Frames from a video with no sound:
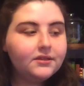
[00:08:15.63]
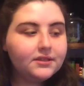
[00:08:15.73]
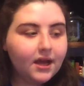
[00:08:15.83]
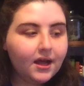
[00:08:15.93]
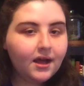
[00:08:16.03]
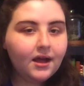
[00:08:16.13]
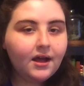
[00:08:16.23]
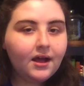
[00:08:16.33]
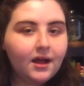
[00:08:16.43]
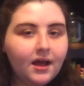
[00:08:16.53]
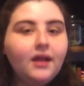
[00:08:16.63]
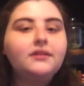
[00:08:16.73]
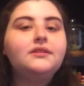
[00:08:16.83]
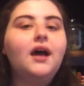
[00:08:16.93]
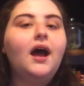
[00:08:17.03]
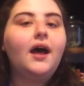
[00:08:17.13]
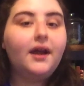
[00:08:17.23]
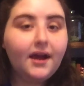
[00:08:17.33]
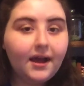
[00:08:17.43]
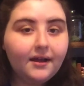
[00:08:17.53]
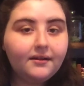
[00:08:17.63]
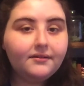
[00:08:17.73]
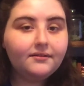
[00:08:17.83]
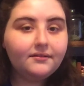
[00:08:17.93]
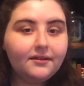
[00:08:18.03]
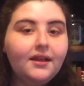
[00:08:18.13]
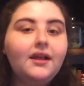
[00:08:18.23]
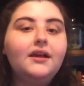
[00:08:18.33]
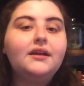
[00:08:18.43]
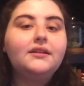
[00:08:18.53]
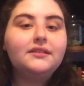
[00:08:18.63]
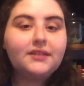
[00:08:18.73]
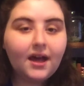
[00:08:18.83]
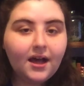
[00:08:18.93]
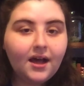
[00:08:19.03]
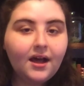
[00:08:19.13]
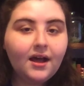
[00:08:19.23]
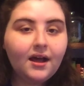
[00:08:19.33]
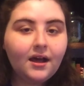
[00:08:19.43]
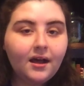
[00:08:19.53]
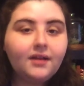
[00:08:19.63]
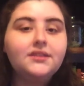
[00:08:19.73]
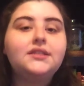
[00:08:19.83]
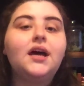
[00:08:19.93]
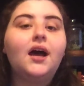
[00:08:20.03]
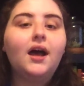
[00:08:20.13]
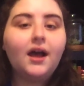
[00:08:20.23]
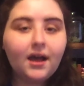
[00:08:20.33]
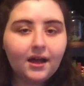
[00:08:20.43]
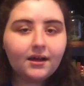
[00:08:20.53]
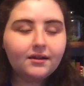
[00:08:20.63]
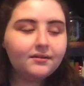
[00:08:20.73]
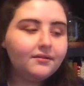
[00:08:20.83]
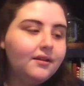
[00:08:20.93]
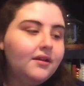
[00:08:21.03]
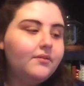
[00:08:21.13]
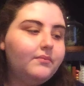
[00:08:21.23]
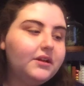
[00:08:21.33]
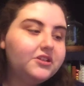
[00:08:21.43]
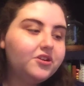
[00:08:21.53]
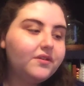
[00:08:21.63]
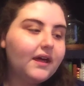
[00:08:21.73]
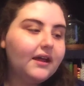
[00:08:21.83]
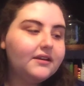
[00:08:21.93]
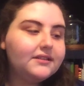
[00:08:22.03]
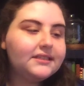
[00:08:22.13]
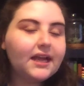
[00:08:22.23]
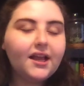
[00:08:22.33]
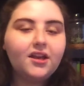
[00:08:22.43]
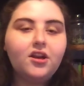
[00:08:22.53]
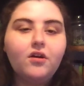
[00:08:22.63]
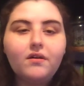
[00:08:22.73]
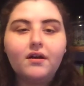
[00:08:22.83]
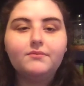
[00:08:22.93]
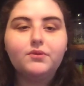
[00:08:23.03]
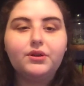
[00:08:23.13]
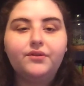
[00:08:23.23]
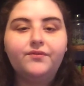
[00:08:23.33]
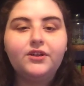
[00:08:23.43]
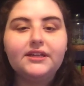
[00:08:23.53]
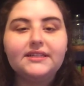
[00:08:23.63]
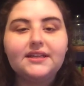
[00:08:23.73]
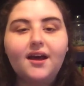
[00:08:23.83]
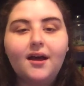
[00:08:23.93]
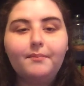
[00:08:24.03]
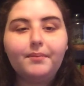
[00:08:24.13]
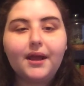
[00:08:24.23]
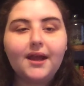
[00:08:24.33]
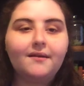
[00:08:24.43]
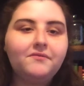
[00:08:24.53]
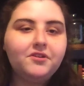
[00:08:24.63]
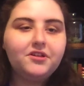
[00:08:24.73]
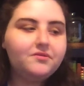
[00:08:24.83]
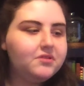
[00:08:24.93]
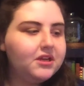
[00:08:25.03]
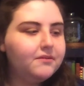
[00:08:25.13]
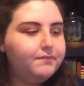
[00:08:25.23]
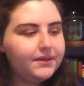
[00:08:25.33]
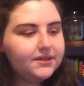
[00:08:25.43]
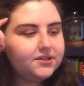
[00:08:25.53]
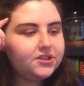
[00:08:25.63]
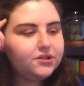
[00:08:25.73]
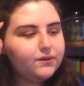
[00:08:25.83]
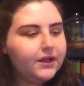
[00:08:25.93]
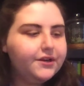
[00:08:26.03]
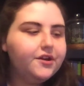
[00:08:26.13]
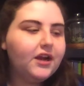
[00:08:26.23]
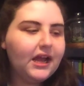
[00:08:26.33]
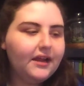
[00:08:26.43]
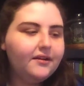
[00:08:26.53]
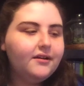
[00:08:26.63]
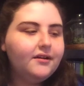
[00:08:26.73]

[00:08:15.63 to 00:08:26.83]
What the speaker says: Da, da, da, ta, ta. Make sure that second note comes when your foot is up after you think beat 2 in your head.